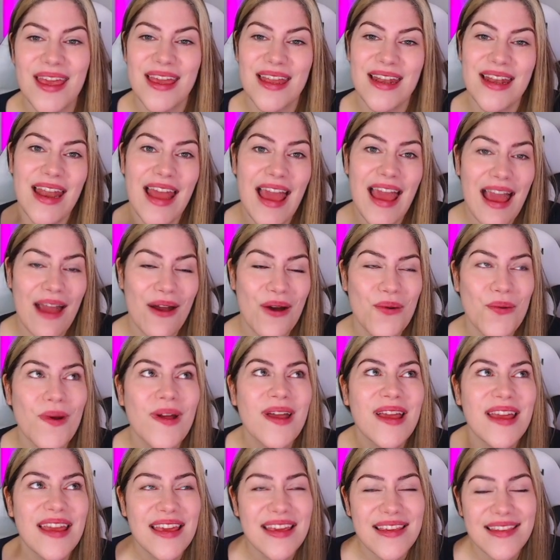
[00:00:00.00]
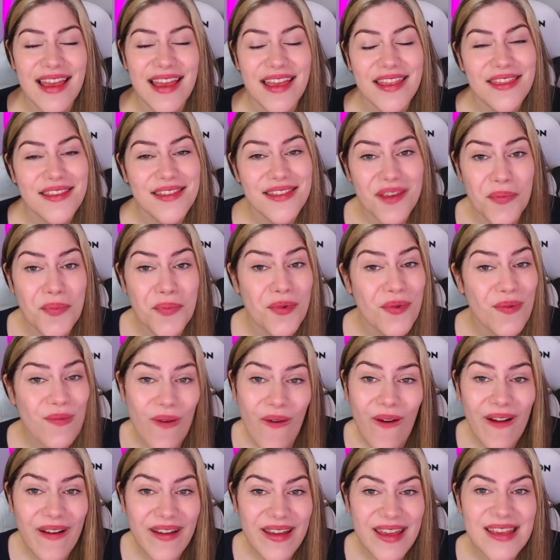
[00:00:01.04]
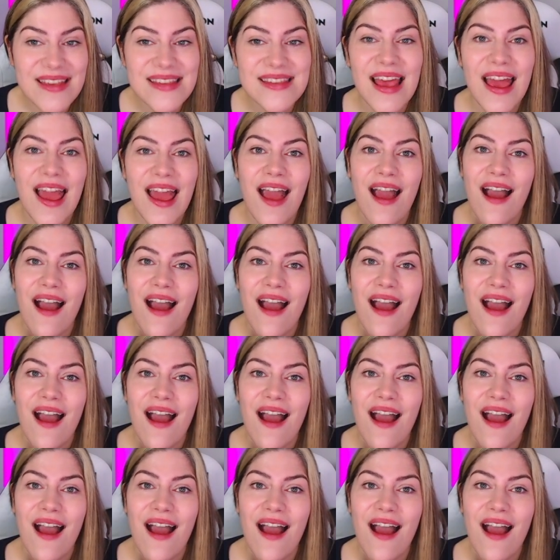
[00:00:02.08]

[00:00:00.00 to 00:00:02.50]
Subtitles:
And now he's had the double rise.